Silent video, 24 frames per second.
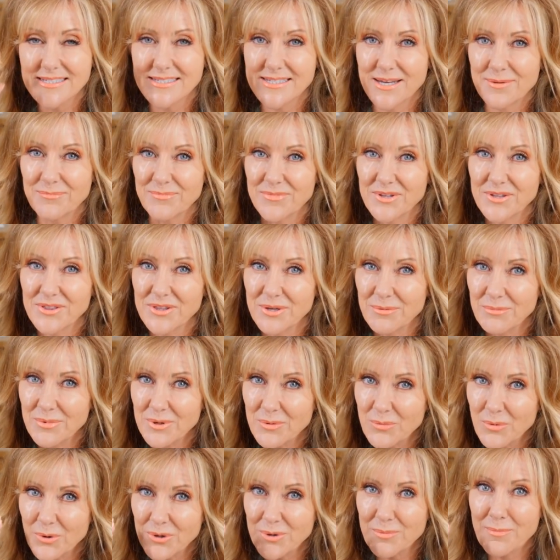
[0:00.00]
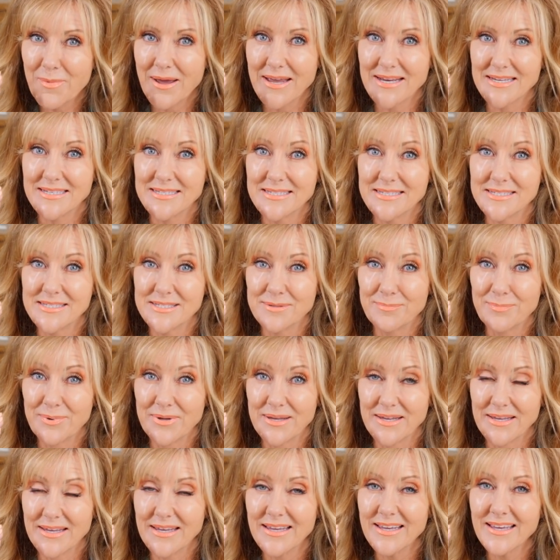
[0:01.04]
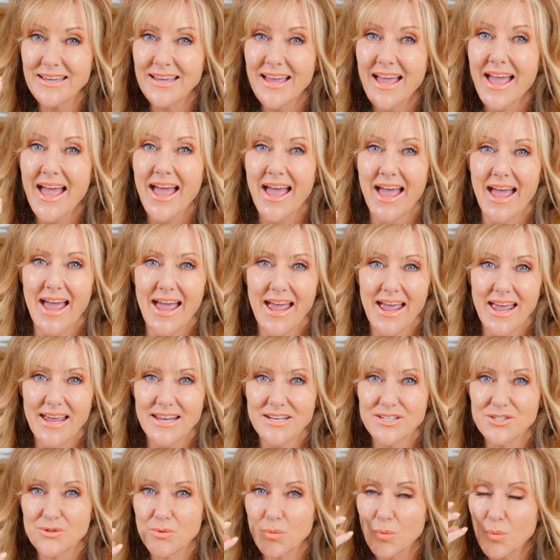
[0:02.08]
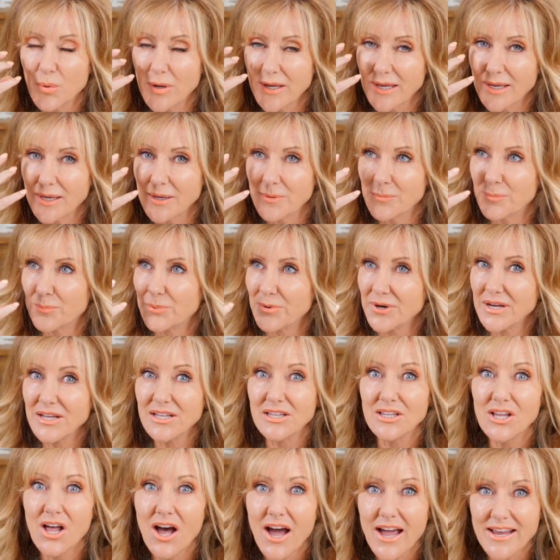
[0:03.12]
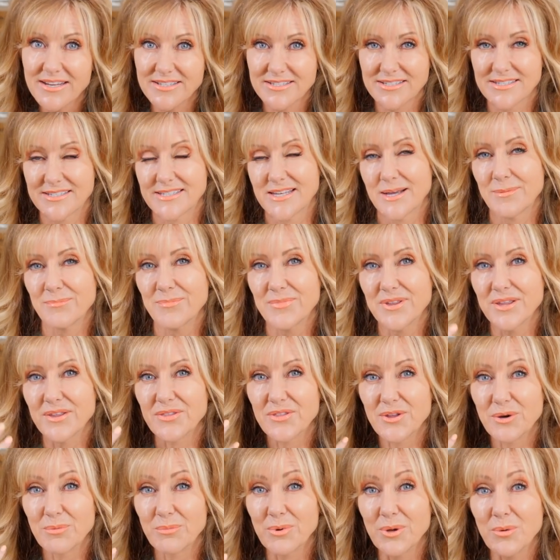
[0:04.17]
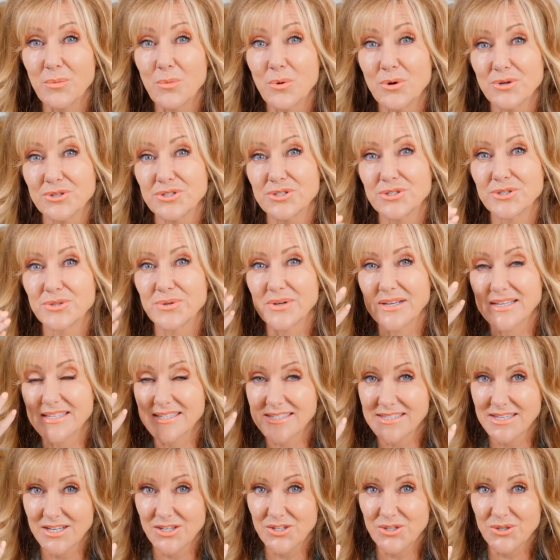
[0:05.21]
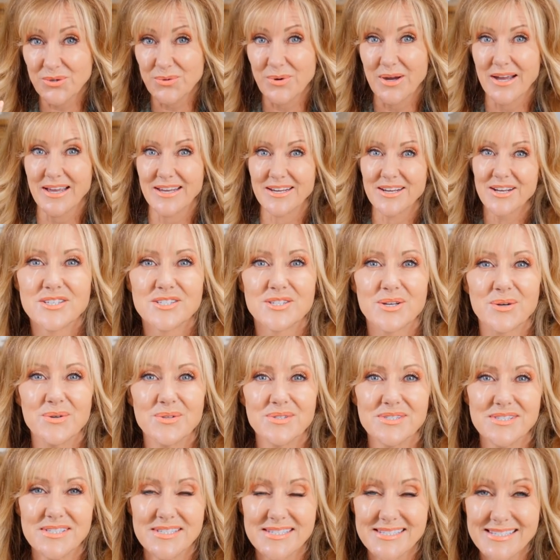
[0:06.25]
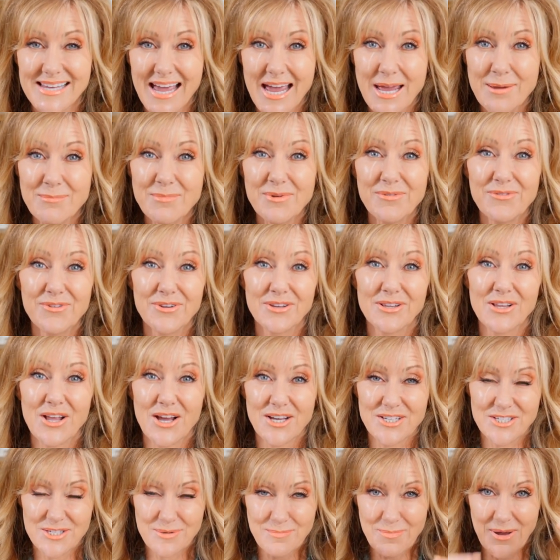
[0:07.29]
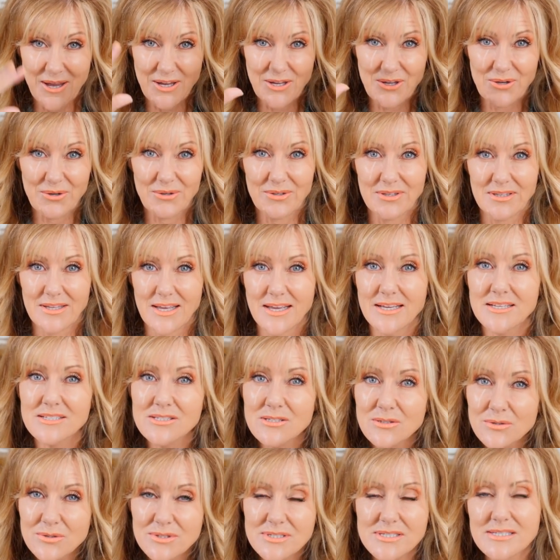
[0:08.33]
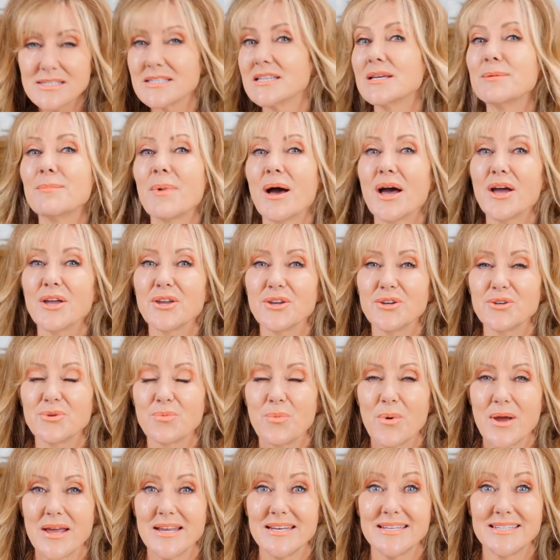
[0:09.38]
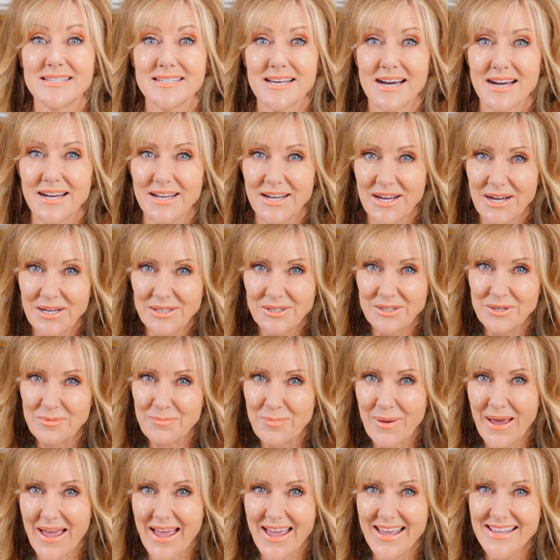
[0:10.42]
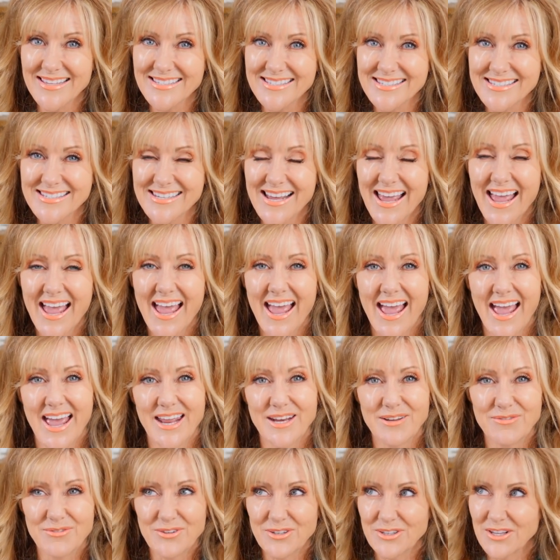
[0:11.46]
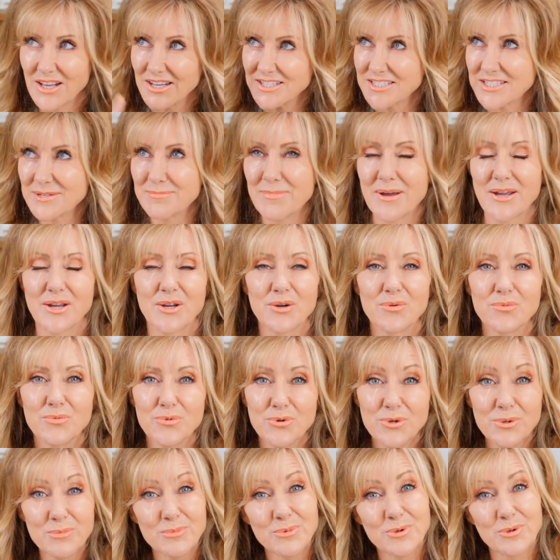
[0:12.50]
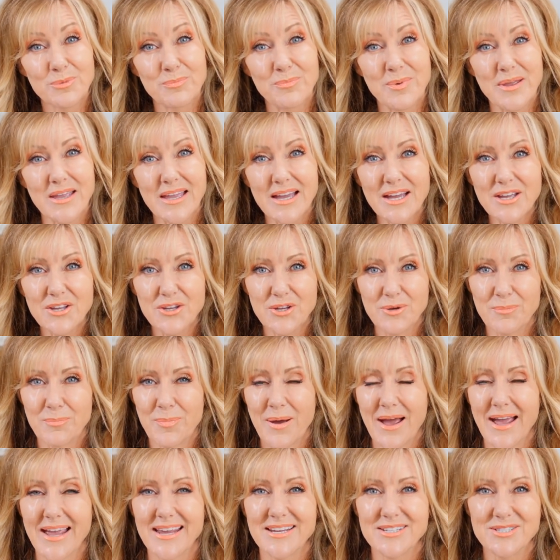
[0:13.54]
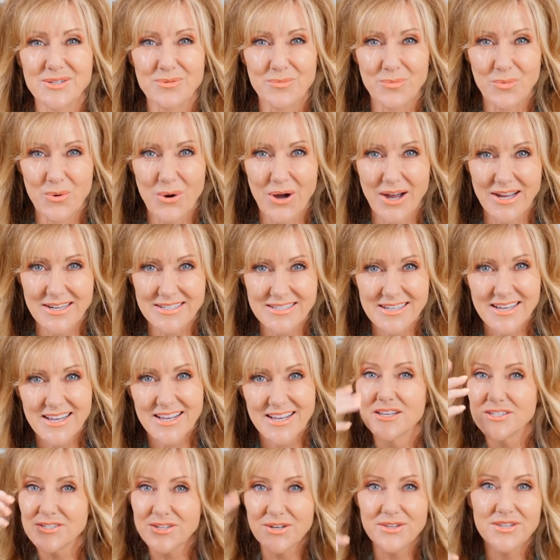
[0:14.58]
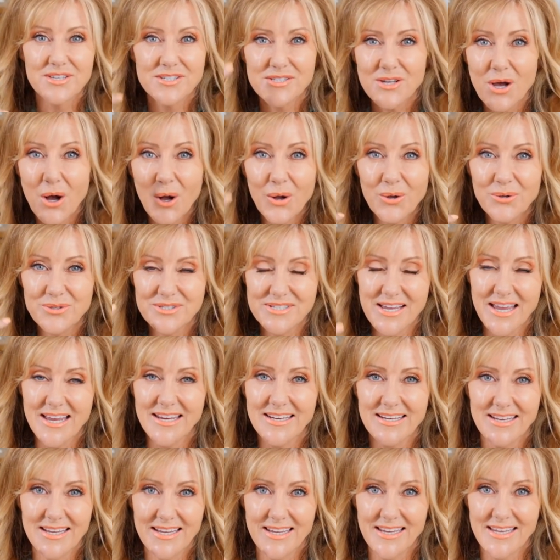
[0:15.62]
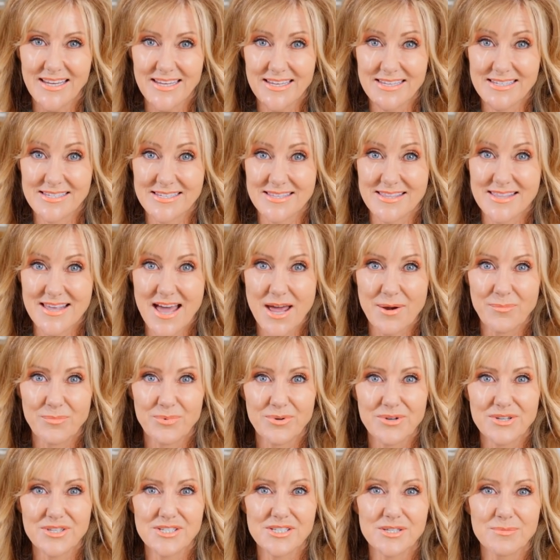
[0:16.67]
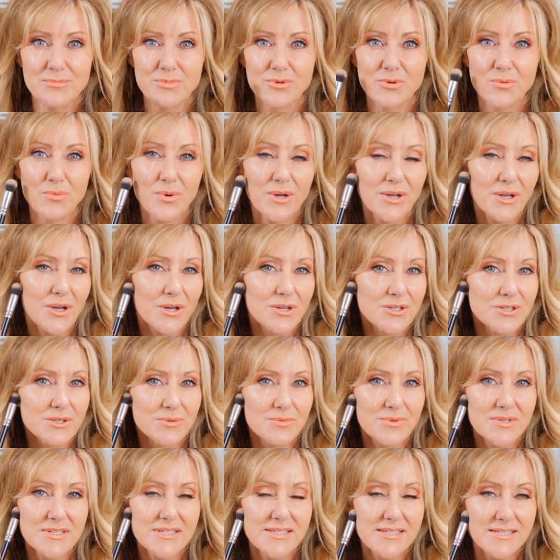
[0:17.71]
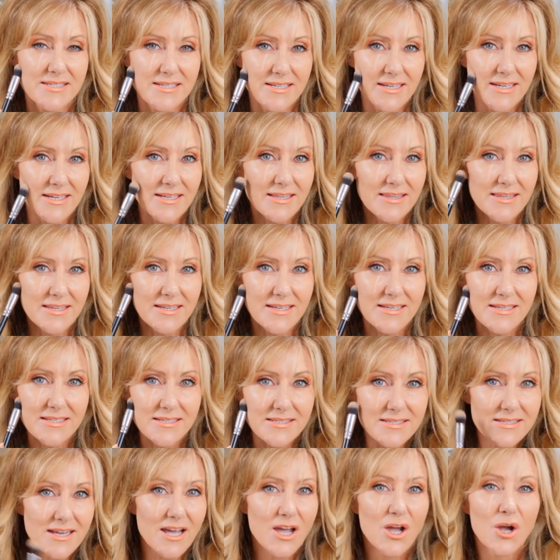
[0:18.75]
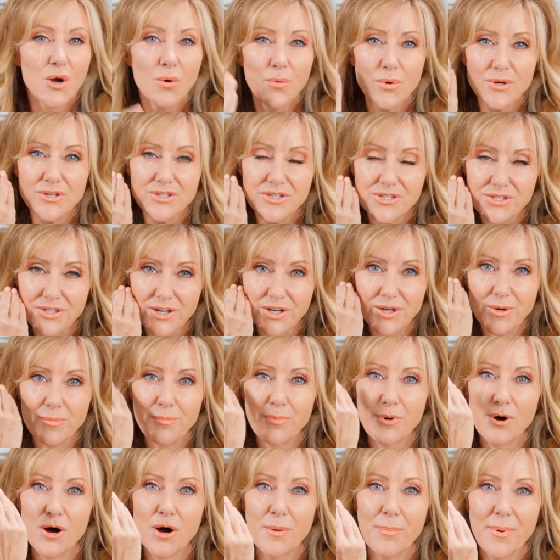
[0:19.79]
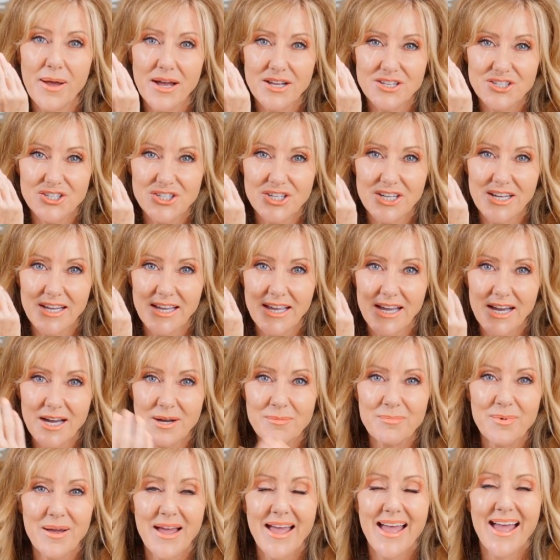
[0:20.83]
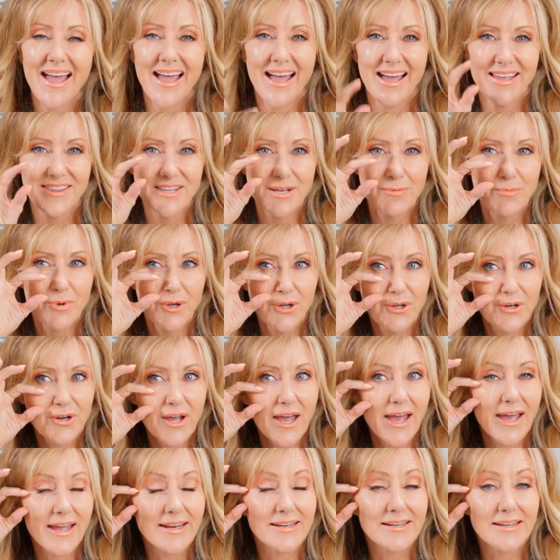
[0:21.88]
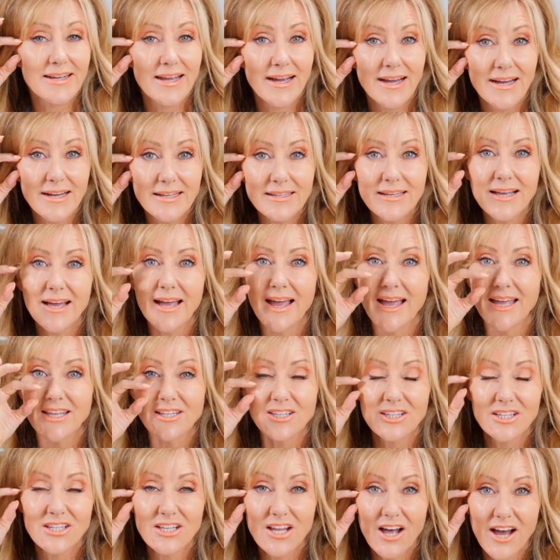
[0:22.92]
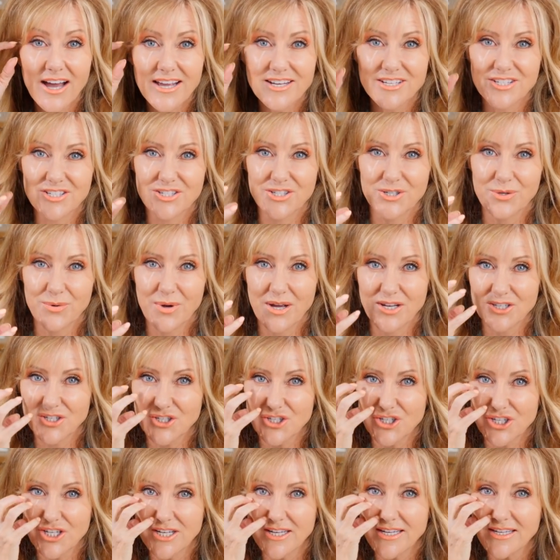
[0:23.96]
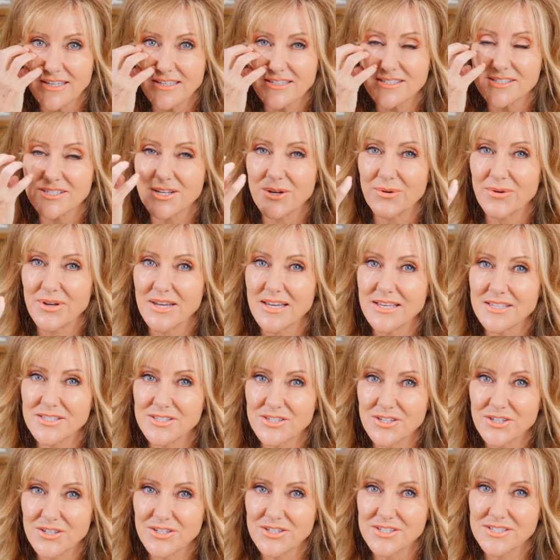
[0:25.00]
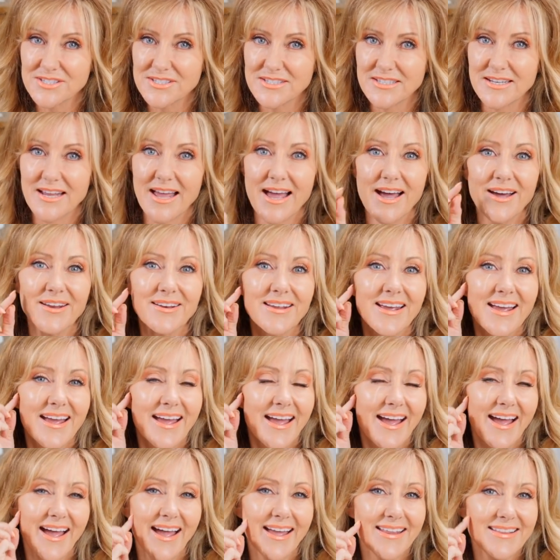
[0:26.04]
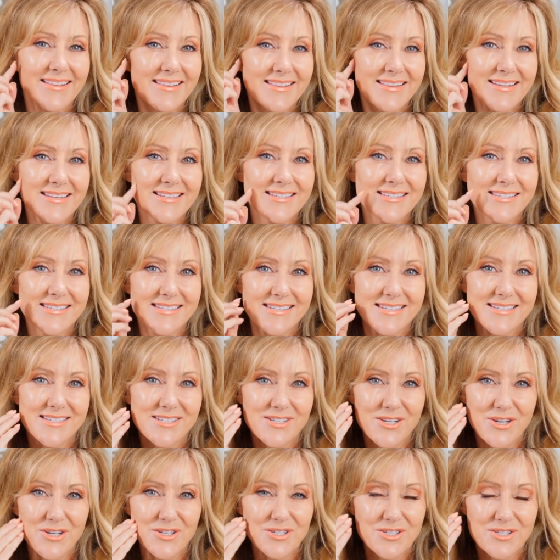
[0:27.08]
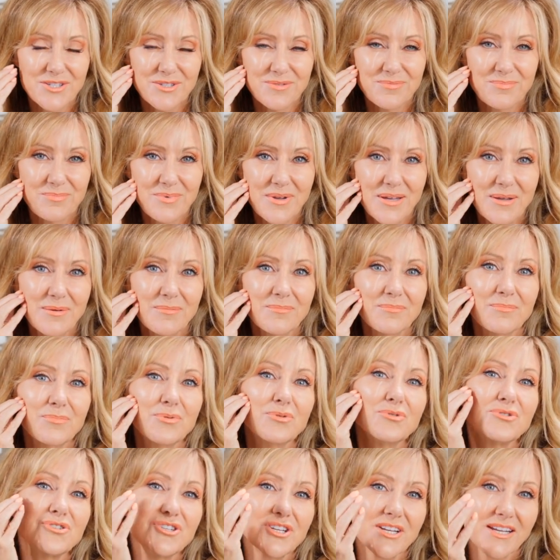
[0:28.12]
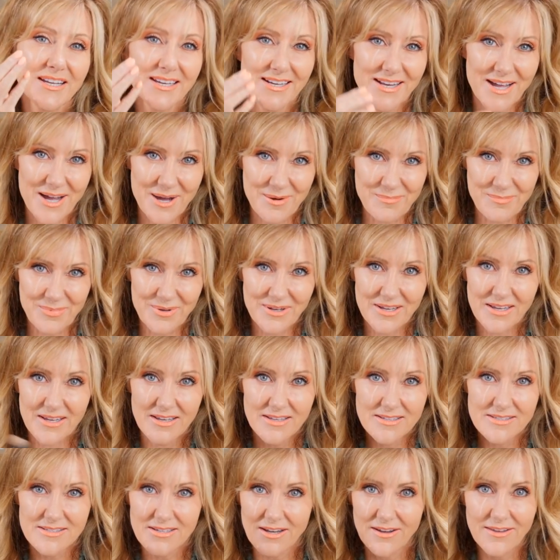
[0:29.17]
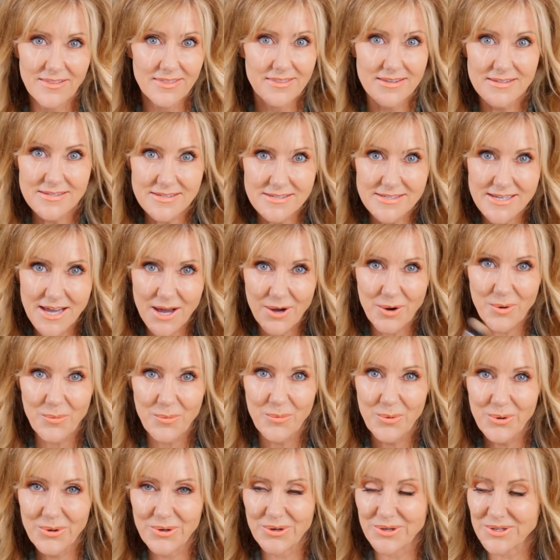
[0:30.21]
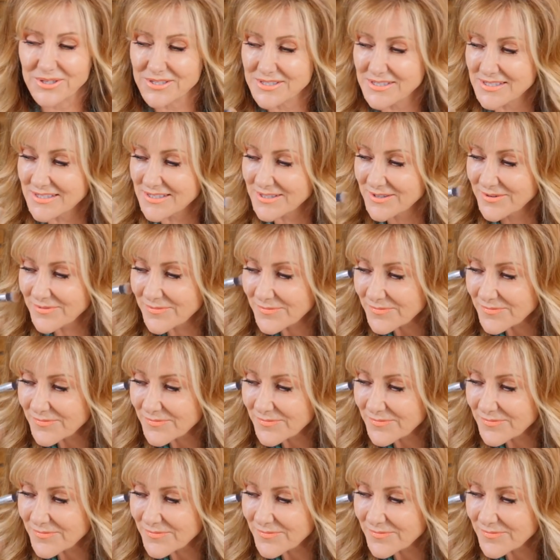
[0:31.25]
something that we want to make disappear, and we bring light to something that we want to accentuate. So it's the same if you'd like to make your legs look slimmer, you'd wear dark colored pants. And if you'd like to make a room look bigger, you'd paint it white. So this whole technique is that principle. We're going to recede this, which is going to pop our cheek up, and then we're going to add color and light to our cheek. So it's going to sit out, and this is going to be pushing it up. So this is how it works.